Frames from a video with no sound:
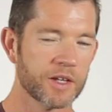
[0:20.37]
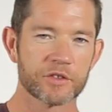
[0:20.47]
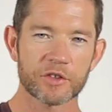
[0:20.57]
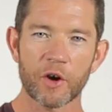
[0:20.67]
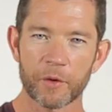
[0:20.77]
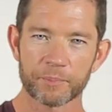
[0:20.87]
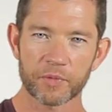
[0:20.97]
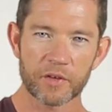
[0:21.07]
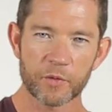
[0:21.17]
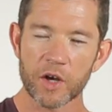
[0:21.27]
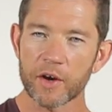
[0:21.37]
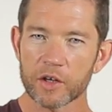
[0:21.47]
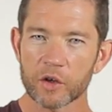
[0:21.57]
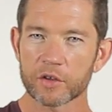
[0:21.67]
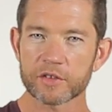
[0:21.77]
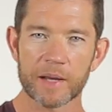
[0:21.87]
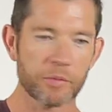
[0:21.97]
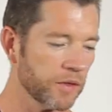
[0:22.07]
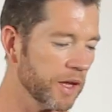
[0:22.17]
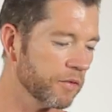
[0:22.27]
So if we're going along the
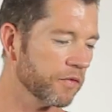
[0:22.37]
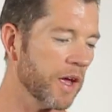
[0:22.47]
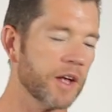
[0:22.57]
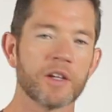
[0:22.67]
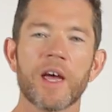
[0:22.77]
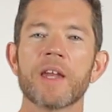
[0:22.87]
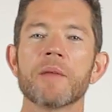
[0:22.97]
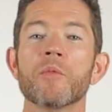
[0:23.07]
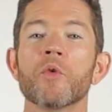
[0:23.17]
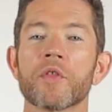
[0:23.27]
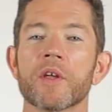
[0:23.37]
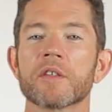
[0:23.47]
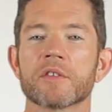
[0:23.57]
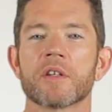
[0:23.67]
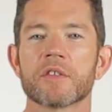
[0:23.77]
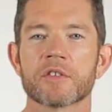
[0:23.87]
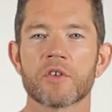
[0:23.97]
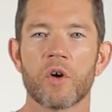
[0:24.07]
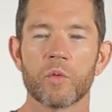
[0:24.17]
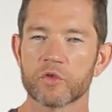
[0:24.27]
same theme of add, adding more things to this
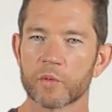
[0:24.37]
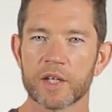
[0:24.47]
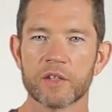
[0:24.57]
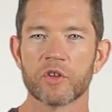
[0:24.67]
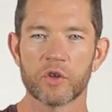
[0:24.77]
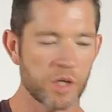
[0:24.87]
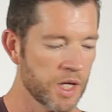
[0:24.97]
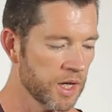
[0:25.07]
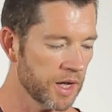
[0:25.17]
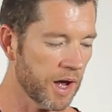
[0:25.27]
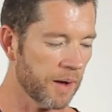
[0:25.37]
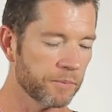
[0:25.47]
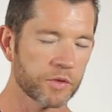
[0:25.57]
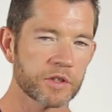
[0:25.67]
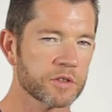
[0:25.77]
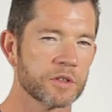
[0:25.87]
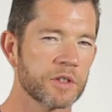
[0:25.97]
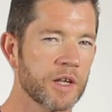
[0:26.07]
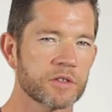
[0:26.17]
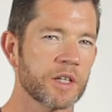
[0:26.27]
song, which we can do, um, this
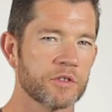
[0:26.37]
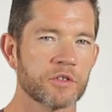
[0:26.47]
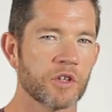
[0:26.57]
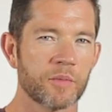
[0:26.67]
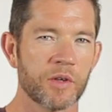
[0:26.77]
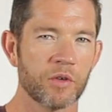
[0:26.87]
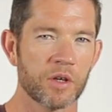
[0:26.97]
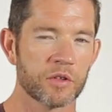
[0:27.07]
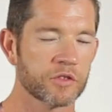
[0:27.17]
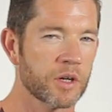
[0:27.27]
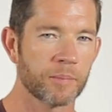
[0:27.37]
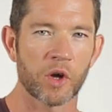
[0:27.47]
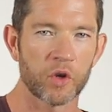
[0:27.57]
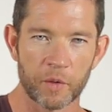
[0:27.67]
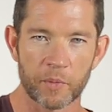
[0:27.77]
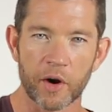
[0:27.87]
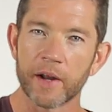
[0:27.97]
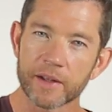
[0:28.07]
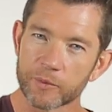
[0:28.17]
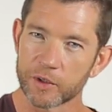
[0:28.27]
next lesson is going to be, it's going to blow your
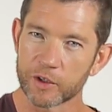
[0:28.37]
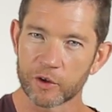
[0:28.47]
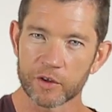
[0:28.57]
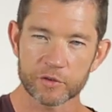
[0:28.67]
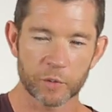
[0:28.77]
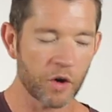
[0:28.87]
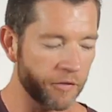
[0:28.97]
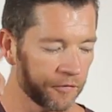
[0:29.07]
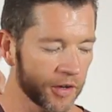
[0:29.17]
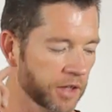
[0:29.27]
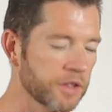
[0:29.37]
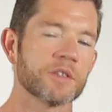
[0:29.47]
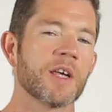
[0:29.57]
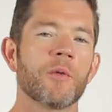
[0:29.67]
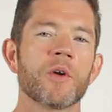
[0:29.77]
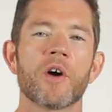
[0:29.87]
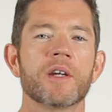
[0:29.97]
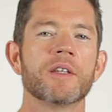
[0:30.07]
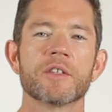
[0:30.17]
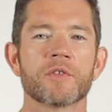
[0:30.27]
mind when you do this. When I figured this out, when I
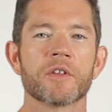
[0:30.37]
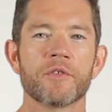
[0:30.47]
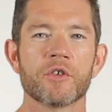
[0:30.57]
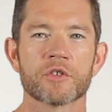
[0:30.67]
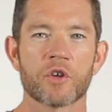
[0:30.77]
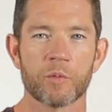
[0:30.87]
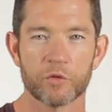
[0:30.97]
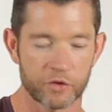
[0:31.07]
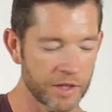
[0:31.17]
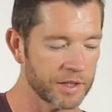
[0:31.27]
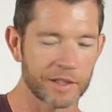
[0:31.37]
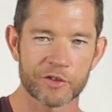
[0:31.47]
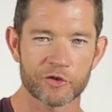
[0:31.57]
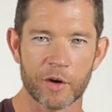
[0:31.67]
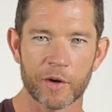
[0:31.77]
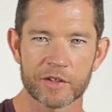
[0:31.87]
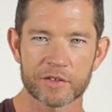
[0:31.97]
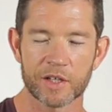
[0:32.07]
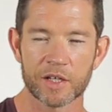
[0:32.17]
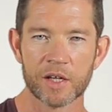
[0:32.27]
did this for the first time, which is that little intro I
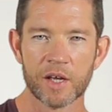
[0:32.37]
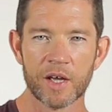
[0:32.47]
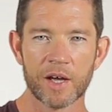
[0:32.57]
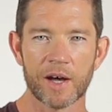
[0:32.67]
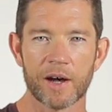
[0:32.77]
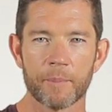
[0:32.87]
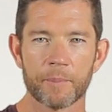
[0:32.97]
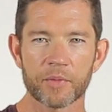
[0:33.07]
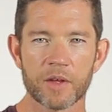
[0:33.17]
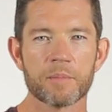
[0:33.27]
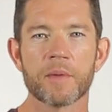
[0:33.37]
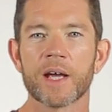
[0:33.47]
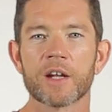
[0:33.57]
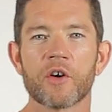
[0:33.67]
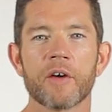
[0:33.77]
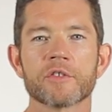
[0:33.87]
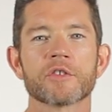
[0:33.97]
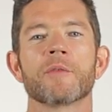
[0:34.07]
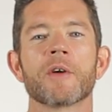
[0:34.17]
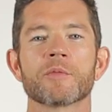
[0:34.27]
just did, um, it made life
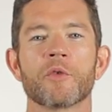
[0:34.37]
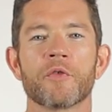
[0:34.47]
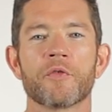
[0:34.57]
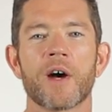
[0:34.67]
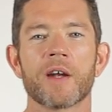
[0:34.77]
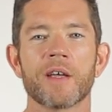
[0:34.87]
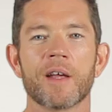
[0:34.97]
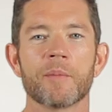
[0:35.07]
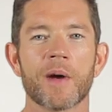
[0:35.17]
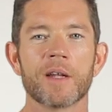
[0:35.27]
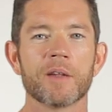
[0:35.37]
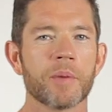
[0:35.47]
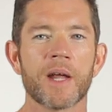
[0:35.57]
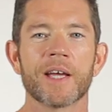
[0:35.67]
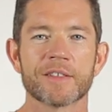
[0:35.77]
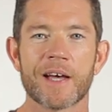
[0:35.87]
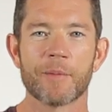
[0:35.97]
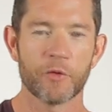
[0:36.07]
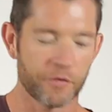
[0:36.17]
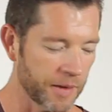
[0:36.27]
so much more fun and made playing
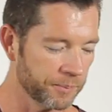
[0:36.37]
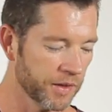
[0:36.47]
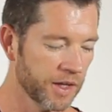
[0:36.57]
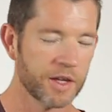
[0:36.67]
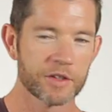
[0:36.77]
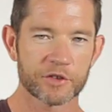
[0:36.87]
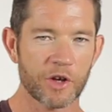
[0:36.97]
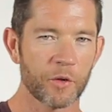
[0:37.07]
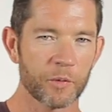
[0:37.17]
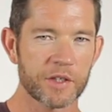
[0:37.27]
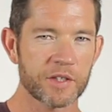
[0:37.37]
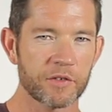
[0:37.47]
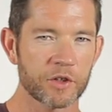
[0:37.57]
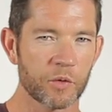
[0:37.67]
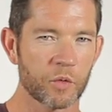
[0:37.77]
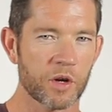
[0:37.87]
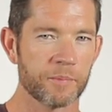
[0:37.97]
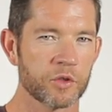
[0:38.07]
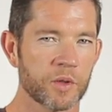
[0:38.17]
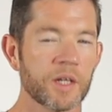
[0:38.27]
guitar more fun. So let's have a look at what
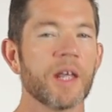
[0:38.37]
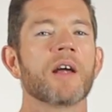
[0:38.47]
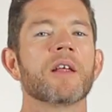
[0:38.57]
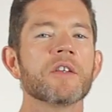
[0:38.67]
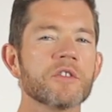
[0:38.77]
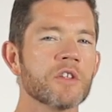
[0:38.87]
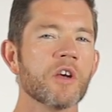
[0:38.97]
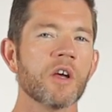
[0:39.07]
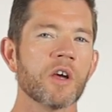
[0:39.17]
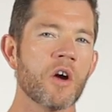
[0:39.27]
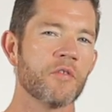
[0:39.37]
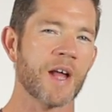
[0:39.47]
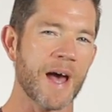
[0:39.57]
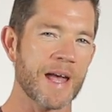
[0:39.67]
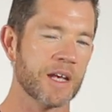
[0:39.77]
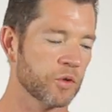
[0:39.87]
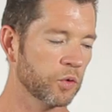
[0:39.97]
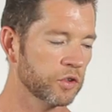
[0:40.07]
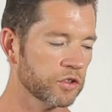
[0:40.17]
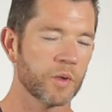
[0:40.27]
I'm doing now. And this is a, a, over an A
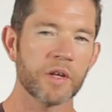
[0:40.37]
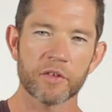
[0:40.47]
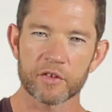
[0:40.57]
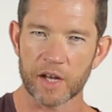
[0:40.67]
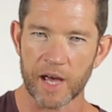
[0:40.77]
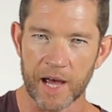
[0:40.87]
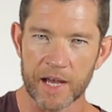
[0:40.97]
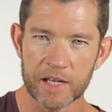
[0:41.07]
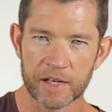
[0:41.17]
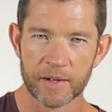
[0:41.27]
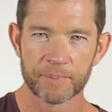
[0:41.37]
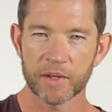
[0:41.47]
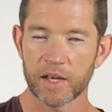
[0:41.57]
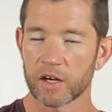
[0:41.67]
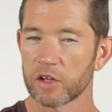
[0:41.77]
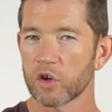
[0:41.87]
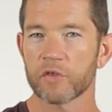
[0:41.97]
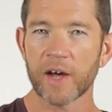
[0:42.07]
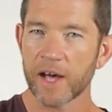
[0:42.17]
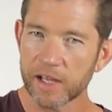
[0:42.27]
chord, so whenever there's an A and a lot
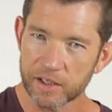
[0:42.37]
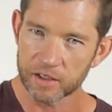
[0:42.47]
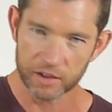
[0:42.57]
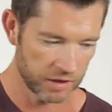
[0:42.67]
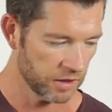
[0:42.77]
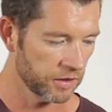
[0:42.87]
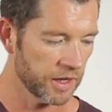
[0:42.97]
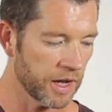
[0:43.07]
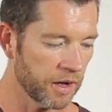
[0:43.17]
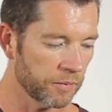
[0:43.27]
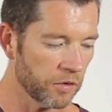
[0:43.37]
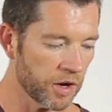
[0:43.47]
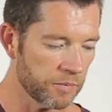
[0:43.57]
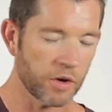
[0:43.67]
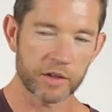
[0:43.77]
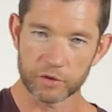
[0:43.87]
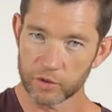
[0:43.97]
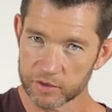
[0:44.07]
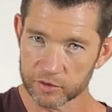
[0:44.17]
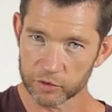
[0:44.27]
of A, Um, I might
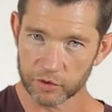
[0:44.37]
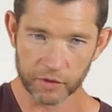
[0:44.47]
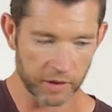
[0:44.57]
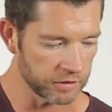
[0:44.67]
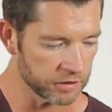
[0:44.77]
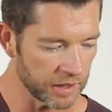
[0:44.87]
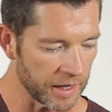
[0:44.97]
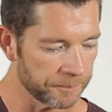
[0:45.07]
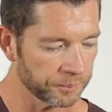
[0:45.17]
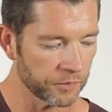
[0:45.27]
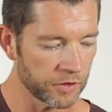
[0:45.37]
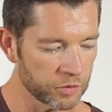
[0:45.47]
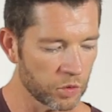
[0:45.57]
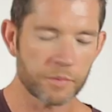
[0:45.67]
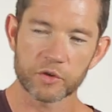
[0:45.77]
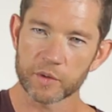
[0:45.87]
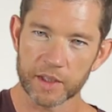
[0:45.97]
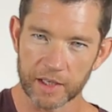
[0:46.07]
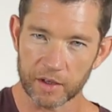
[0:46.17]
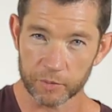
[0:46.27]
do these sorts of things. Um, so what I'm
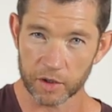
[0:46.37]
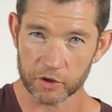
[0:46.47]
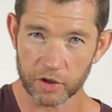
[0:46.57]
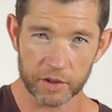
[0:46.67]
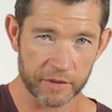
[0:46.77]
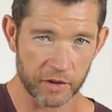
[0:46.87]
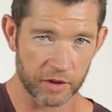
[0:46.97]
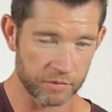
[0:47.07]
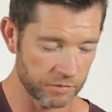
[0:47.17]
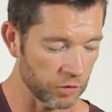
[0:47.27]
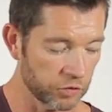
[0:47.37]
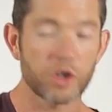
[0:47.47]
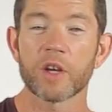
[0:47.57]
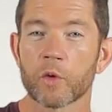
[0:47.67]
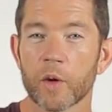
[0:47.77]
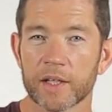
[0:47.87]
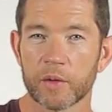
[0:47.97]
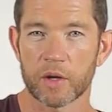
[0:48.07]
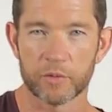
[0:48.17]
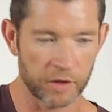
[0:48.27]
doing here, I'm going to go give you the, I'll show you
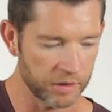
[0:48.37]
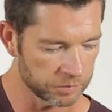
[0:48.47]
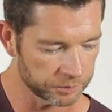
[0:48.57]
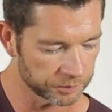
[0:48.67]
quickly what I'm doing.